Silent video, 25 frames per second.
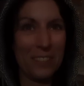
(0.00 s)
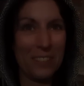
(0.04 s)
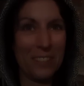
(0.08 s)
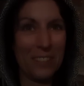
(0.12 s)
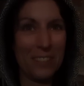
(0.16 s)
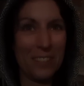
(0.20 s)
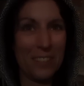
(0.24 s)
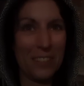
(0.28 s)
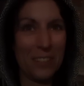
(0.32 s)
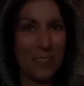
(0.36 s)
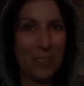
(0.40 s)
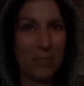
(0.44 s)

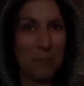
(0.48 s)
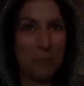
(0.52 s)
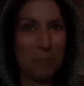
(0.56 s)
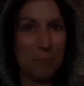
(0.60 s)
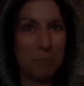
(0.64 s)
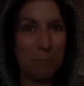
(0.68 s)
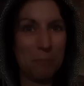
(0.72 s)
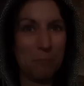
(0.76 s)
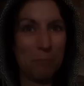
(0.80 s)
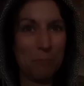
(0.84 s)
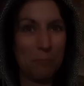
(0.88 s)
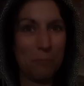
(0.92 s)

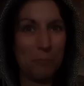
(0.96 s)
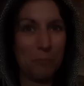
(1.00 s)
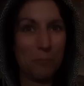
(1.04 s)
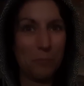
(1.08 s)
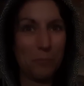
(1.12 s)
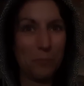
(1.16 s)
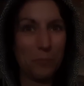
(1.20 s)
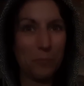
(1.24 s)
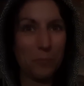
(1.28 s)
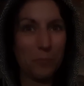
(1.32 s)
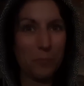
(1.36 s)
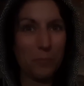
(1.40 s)

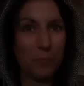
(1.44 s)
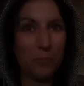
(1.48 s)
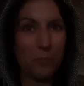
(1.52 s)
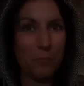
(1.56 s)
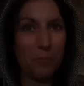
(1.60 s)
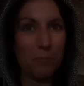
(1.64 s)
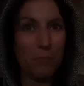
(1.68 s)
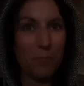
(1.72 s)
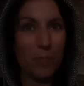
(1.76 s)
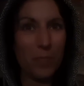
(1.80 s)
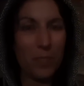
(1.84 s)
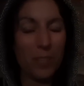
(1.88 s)

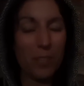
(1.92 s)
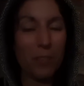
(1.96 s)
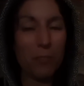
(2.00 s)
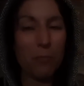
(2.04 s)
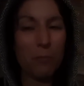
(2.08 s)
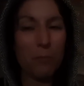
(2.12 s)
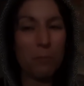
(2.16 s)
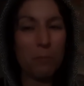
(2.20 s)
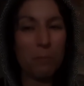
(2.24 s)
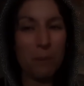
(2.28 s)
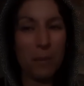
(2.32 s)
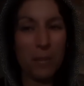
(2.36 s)
that
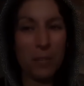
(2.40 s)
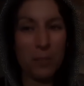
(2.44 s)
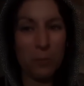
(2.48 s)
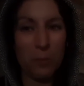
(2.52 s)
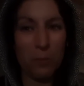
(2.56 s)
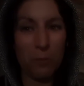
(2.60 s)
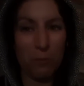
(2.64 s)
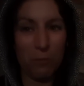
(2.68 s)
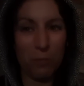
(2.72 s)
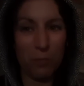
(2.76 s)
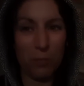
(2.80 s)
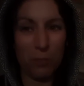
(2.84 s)
makes me
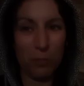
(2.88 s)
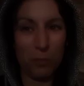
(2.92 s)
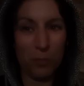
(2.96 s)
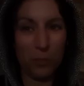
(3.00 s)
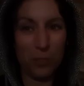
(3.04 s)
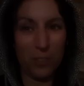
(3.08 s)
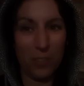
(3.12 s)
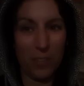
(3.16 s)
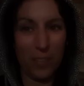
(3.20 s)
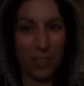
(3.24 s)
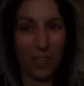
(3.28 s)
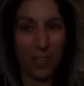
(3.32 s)
feel
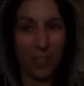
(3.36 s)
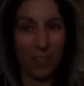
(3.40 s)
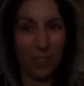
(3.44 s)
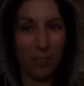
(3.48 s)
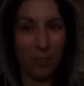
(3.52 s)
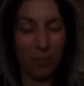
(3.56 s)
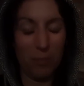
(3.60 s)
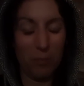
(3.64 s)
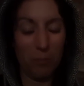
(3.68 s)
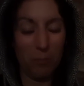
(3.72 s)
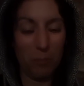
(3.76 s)
good again.